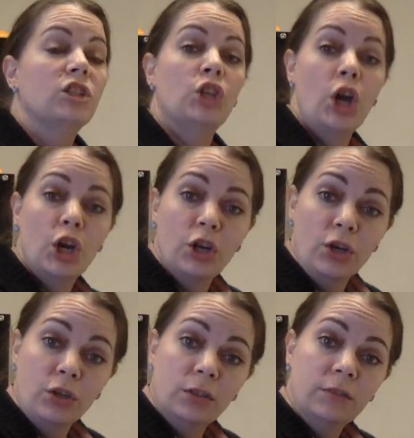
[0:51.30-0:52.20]

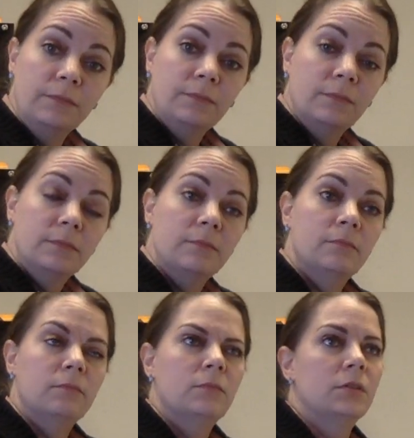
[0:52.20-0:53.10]
turn
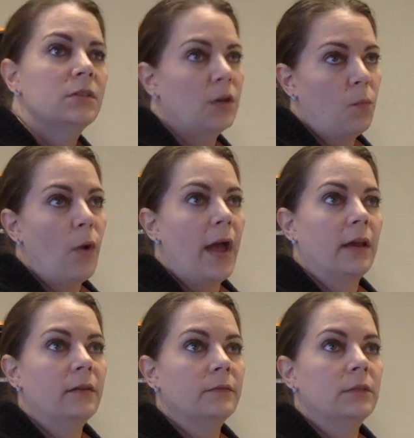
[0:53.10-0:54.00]
some way,